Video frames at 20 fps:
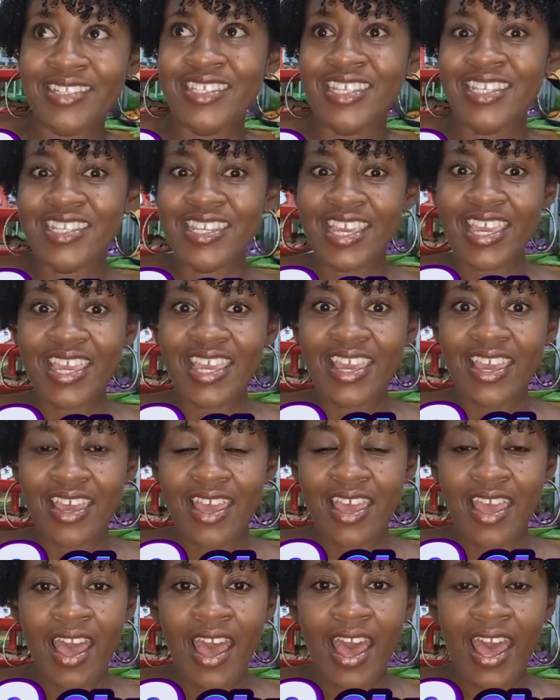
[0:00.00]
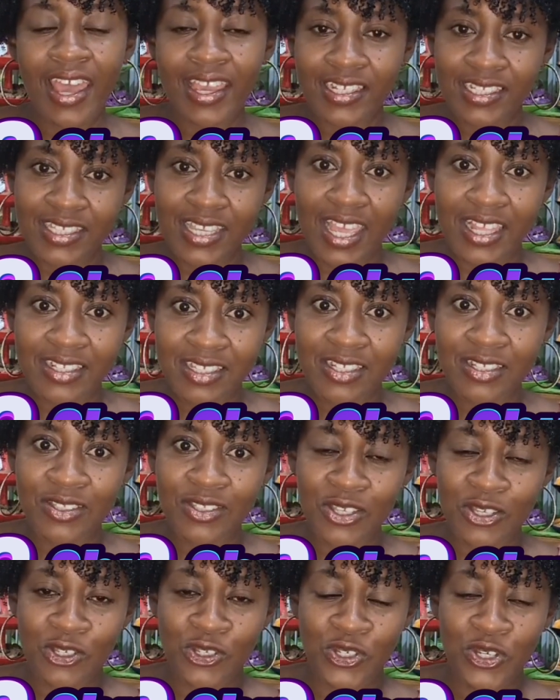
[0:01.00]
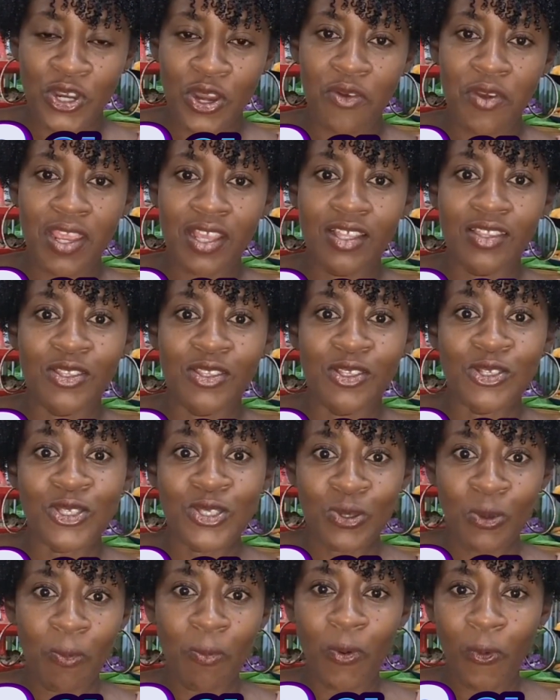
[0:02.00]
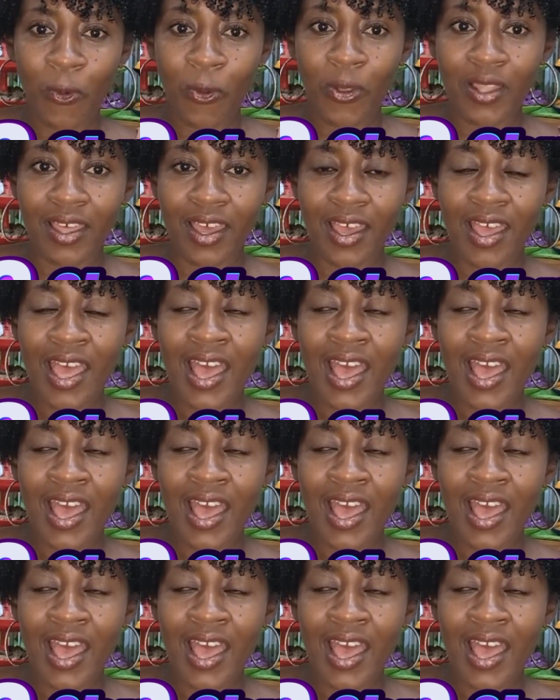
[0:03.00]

today I entitled this sharing this soap haul.